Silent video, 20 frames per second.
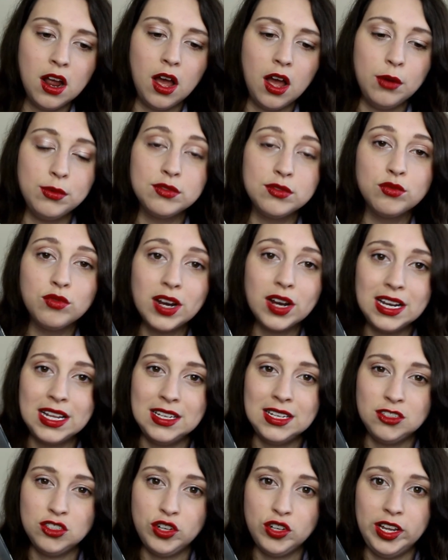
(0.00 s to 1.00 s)
I was
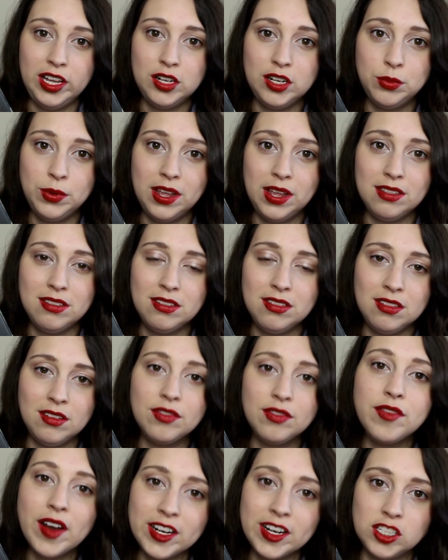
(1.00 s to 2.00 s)
really intrigued with the
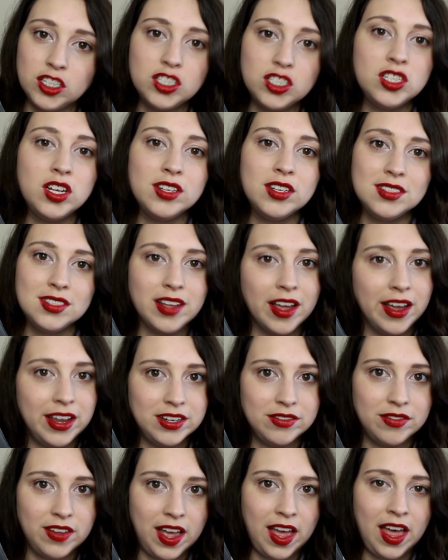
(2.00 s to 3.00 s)
French
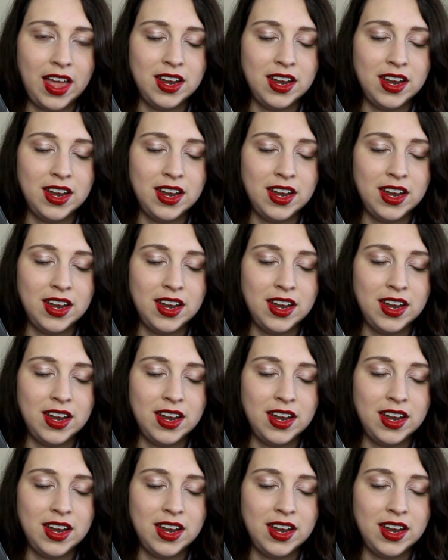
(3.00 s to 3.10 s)
side of it